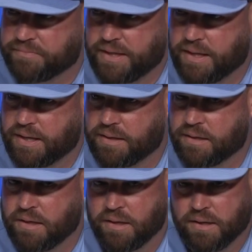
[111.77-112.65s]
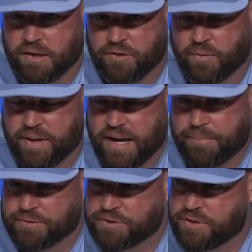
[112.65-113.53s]
And I thought we had
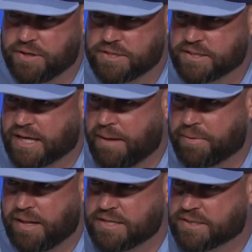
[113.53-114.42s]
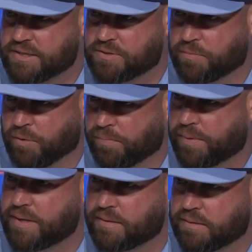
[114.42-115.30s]
opportunities to capitalize against their
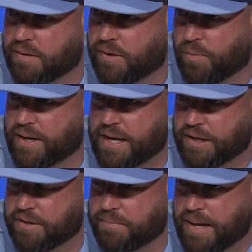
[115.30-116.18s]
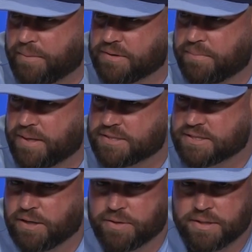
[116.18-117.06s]
bullpen. You know, Witt had a good at bat with the bases
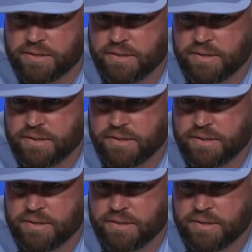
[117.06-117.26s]
loaded